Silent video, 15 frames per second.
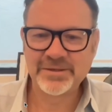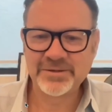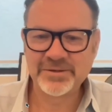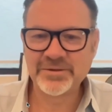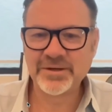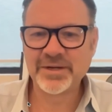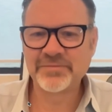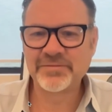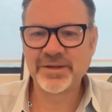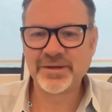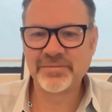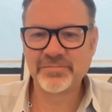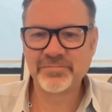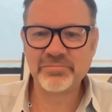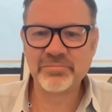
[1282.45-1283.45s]
You don't have to
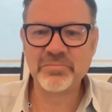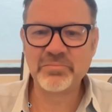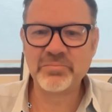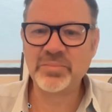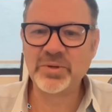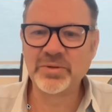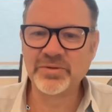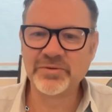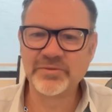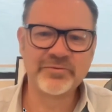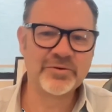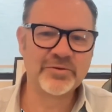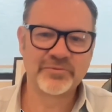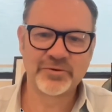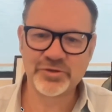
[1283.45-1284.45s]
build the
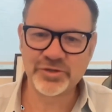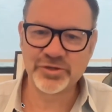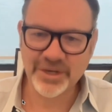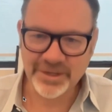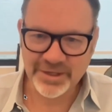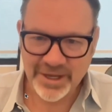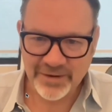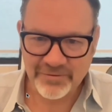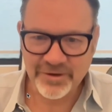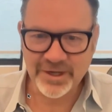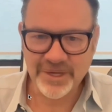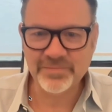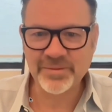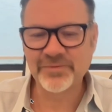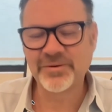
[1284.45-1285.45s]
full version on day one,
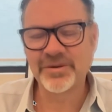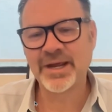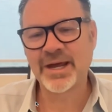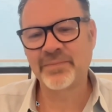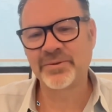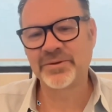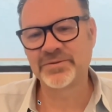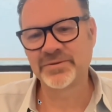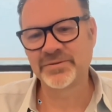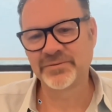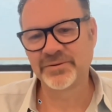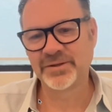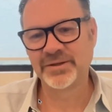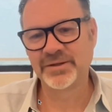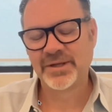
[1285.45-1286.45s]
but what happens over the